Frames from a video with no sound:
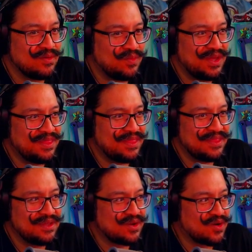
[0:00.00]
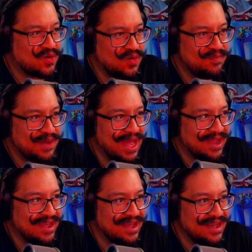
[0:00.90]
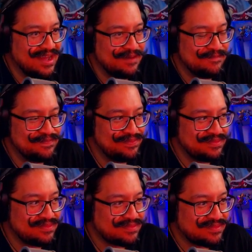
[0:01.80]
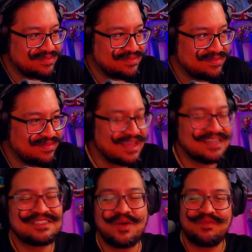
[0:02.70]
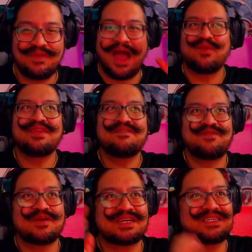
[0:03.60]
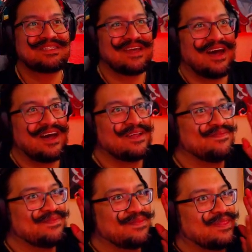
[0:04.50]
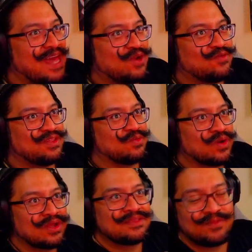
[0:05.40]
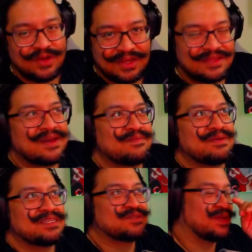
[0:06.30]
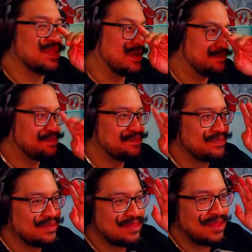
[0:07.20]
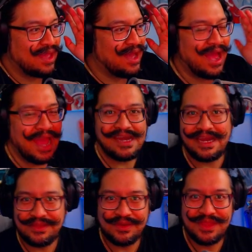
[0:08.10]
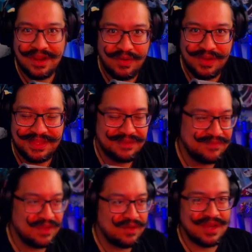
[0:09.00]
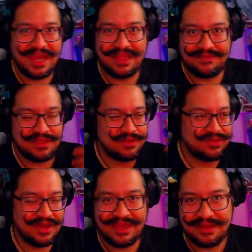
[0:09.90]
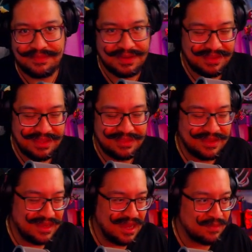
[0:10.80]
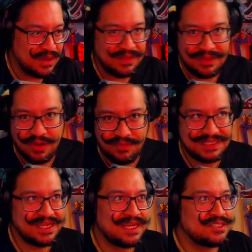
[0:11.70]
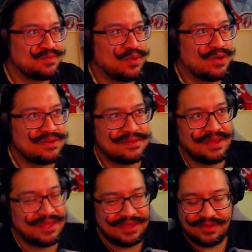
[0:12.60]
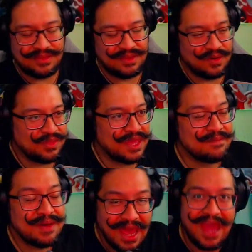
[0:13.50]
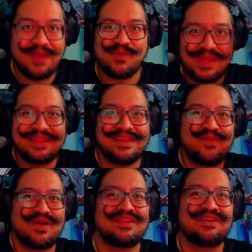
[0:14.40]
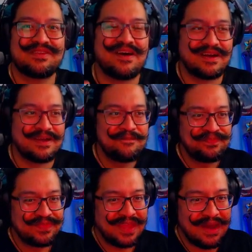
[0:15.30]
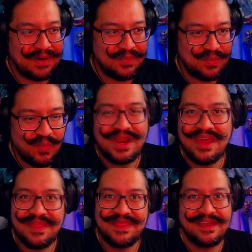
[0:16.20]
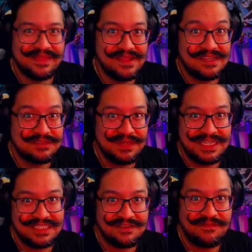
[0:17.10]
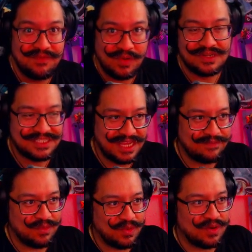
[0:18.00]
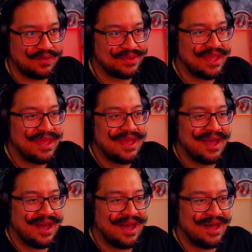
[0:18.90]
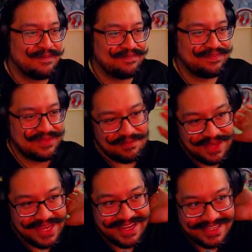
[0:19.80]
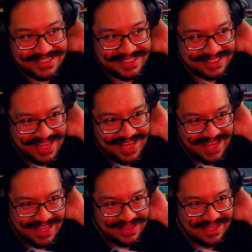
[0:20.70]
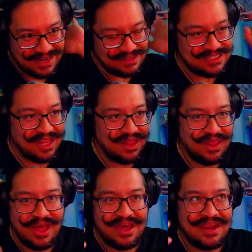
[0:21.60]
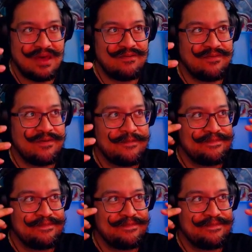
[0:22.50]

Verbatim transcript: with the crew pack. Um, so I want to focus on that over there. We're gonna we're gonna talk about this right now. Uh, I I know that I already did a video kind of you know talking about in the upcoming home base status report and, and you know the whole thing, but I, I really want to talk about what I think this means for save the world, um, because there's a lot of